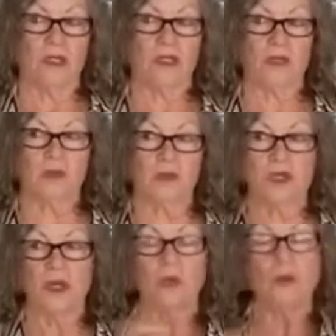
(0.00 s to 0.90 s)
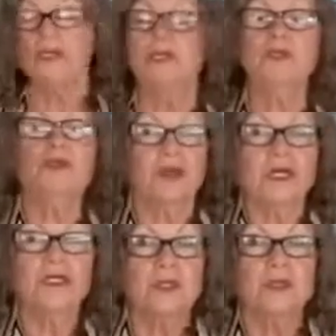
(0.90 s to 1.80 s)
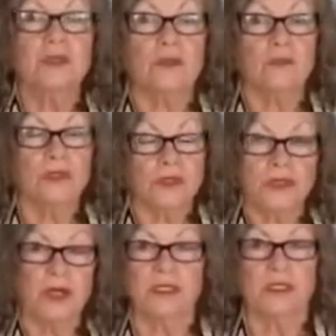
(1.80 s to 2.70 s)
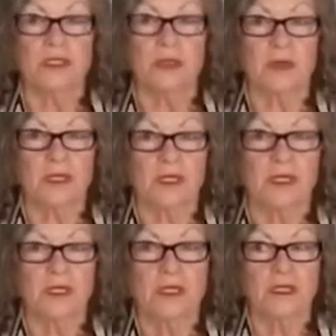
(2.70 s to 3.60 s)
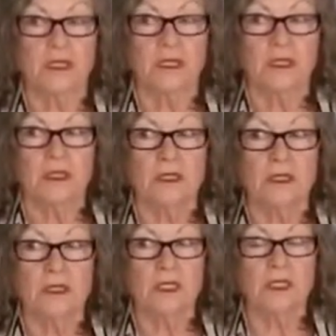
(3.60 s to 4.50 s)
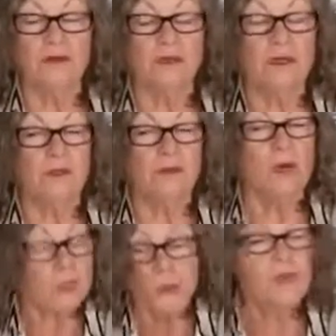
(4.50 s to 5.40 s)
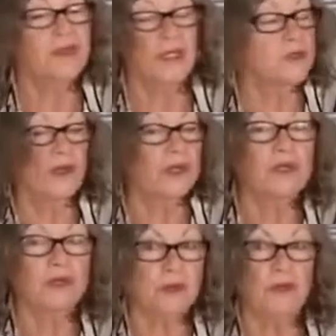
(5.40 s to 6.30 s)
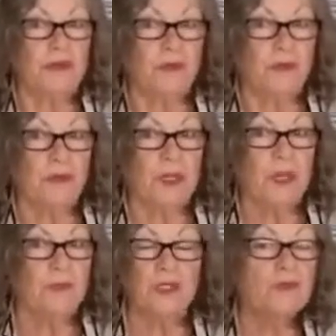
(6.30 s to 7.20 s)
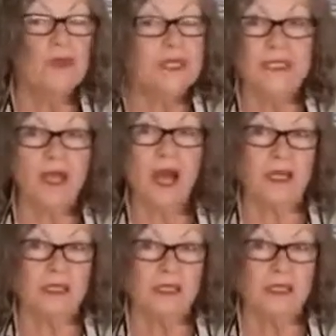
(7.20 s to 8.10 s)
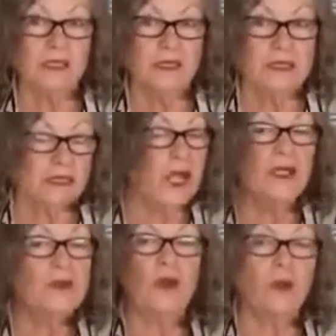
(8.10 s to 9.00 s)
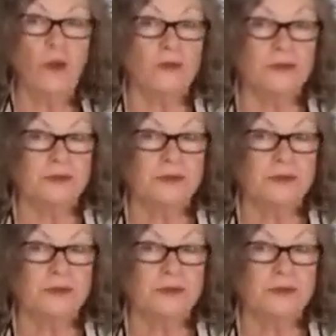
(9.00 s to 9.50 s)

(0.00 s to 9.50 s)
In other words, what is it you're trying to do when you're talking to somebody? And most people think you're trying to recruit them, but you're really not. That's not your goal.